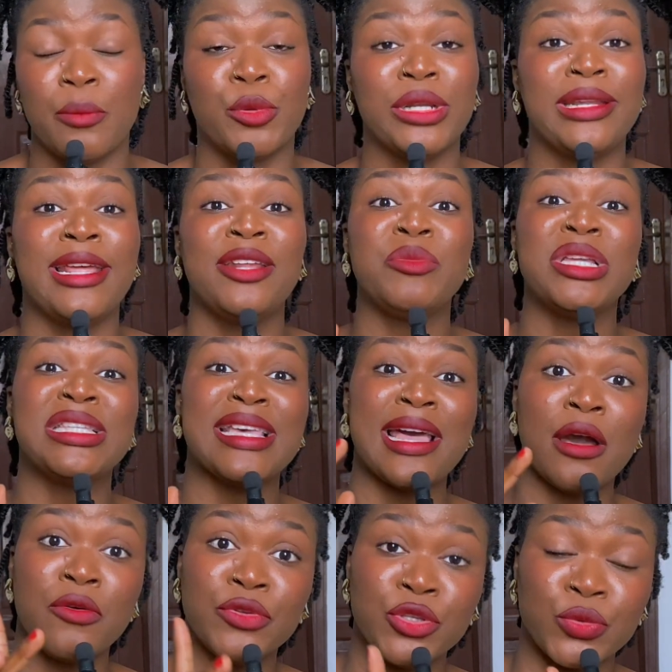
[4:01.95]
But let me
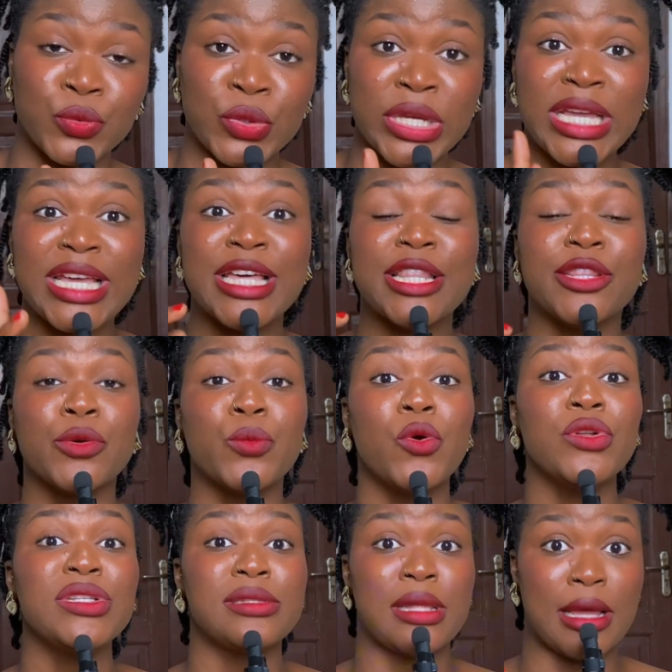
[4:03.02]
tell you, the
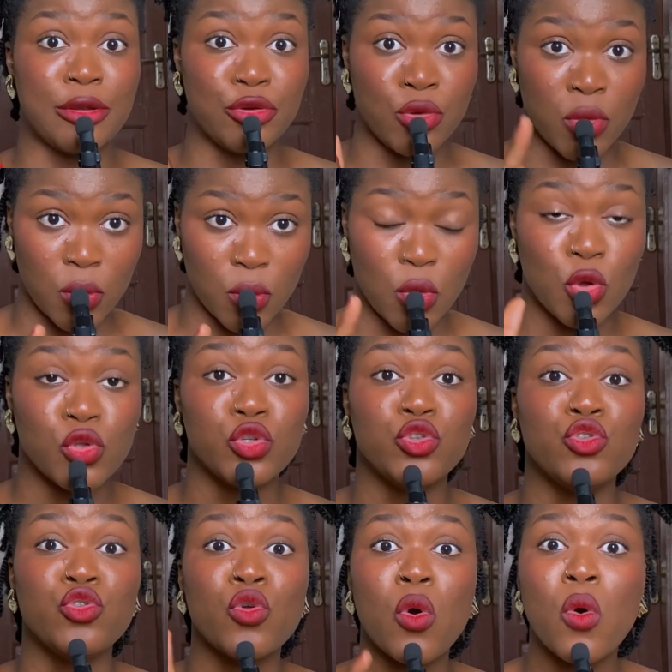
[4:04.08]
ones that
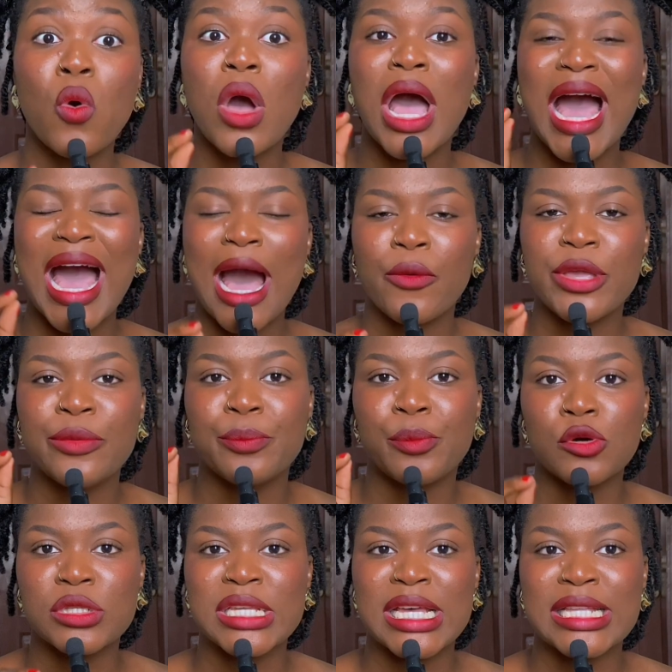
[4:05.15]
know how
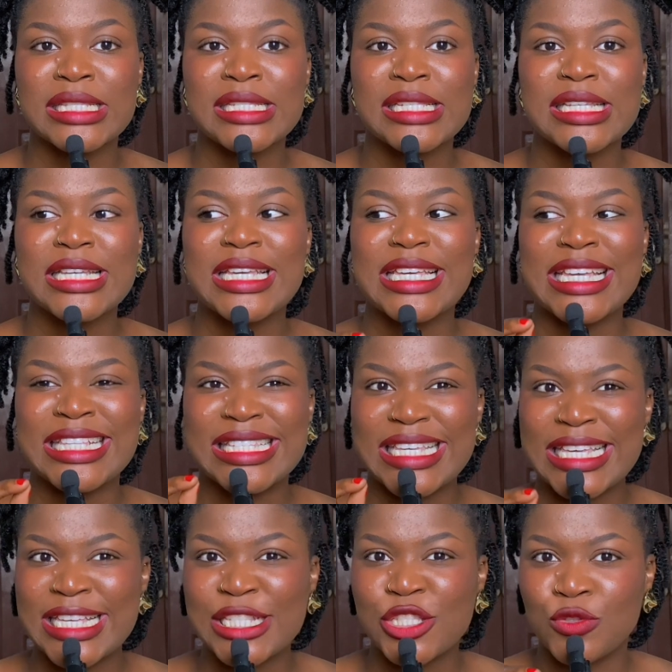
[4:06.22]
important it
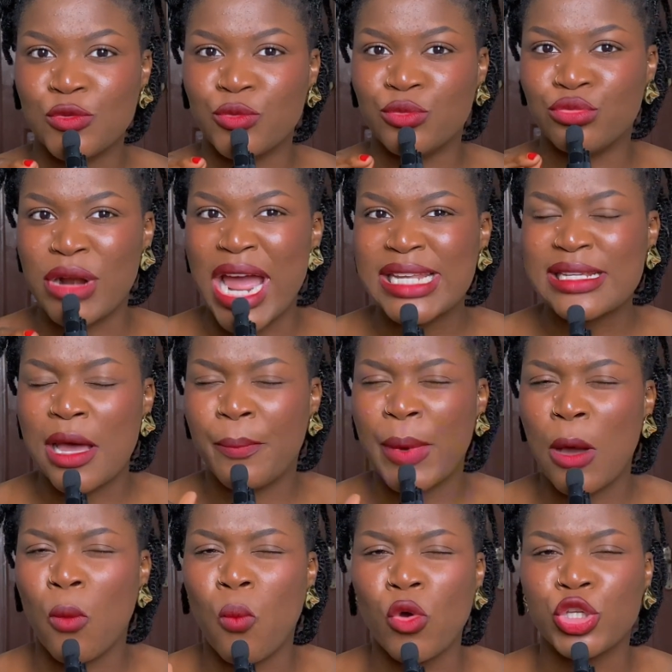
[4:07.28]
is to write
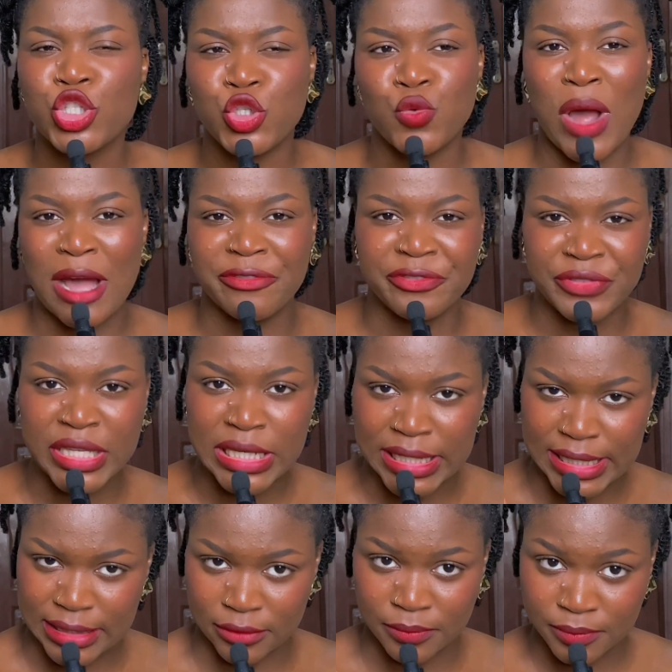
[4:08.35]
about what you are
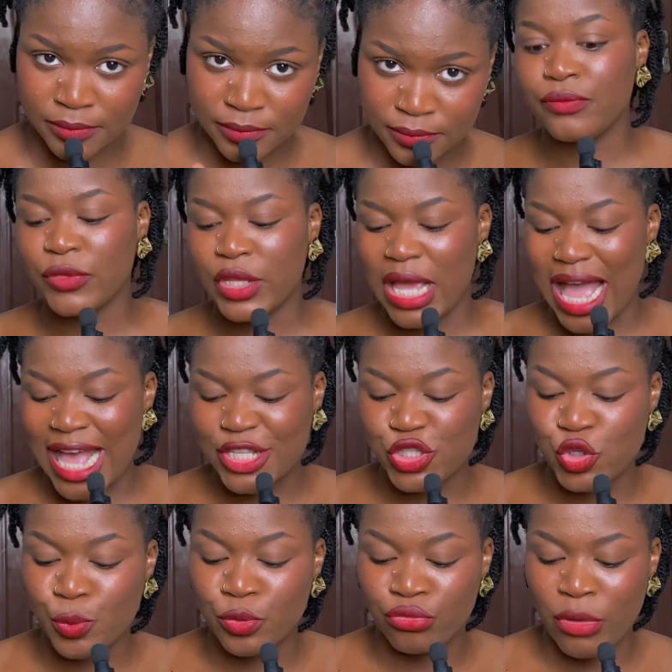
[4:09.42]
feeling. As
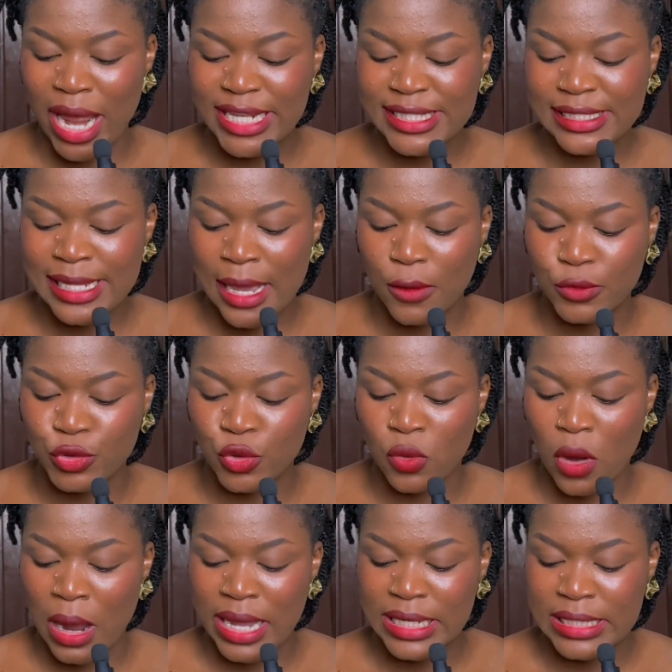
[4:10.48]
you write down your
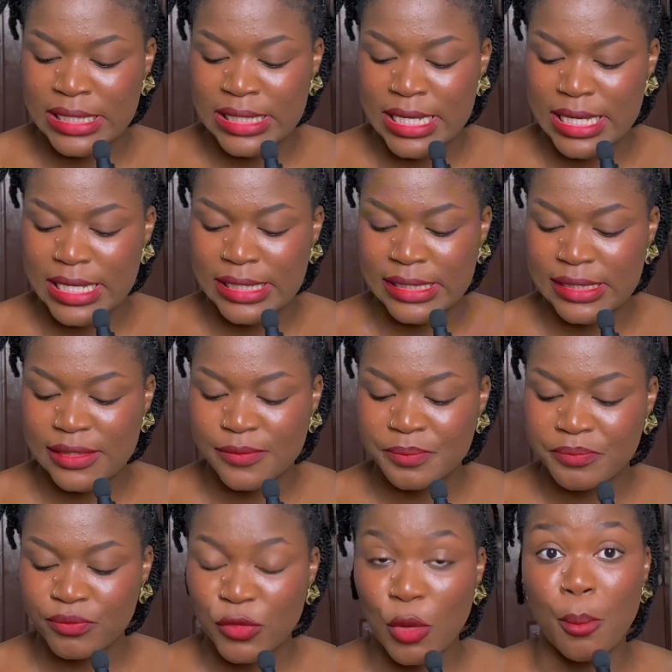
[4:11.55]
ideas,
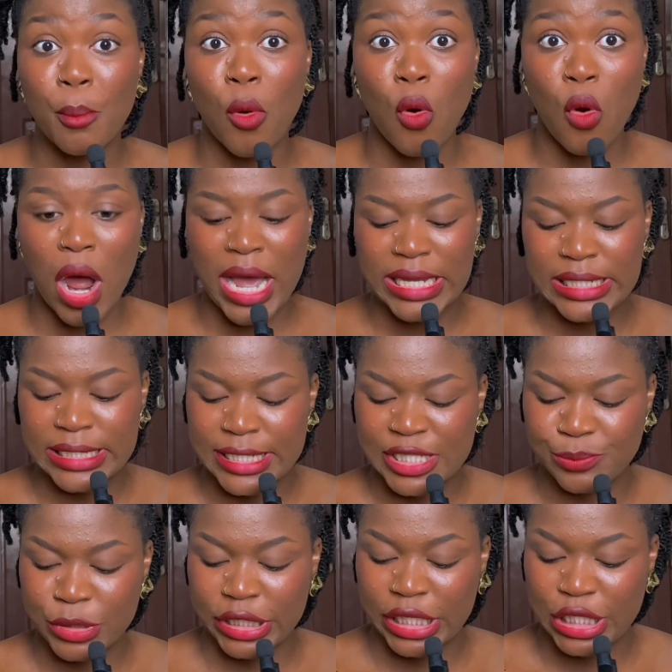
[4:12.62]
more ideas
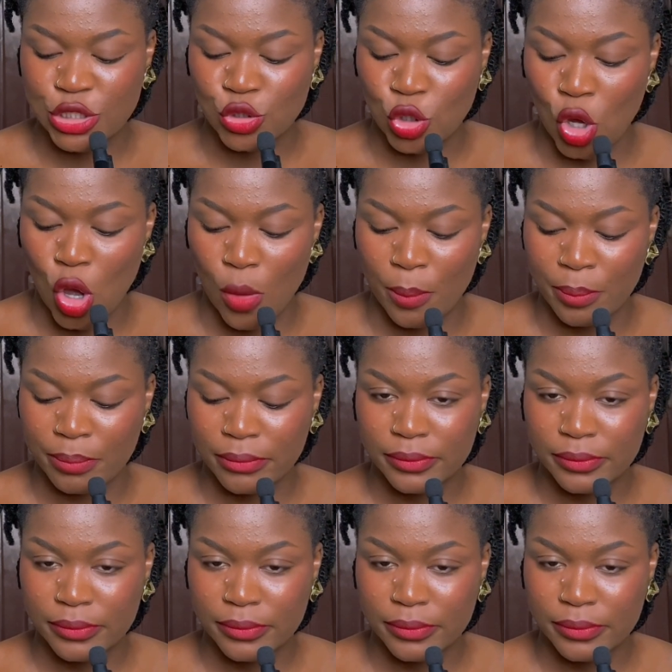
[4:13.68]
begin to come.